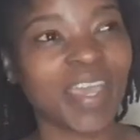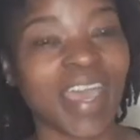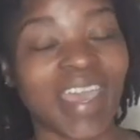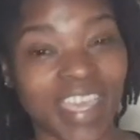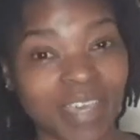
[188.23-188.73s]

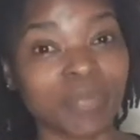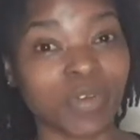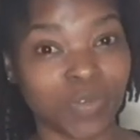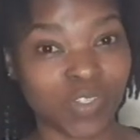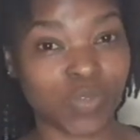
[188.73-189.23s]
I am
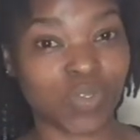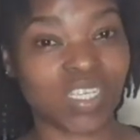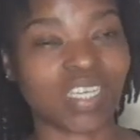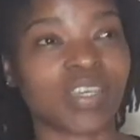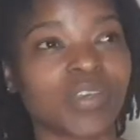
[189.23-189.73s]
always
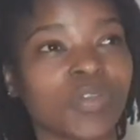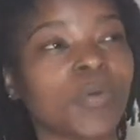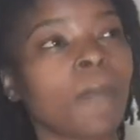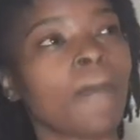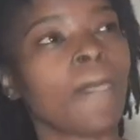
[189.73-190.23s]
working,
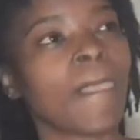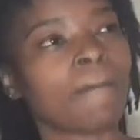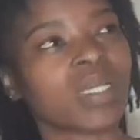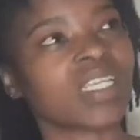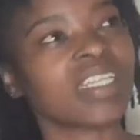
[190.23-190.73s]

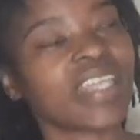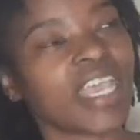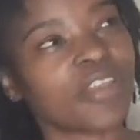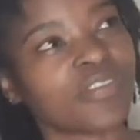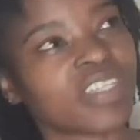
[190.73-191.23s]
But at the
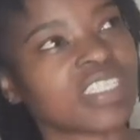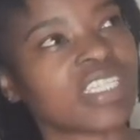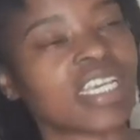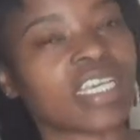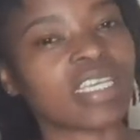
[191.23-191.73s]
end of the
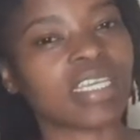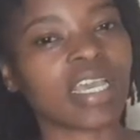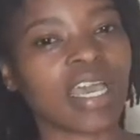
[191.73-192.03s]
day,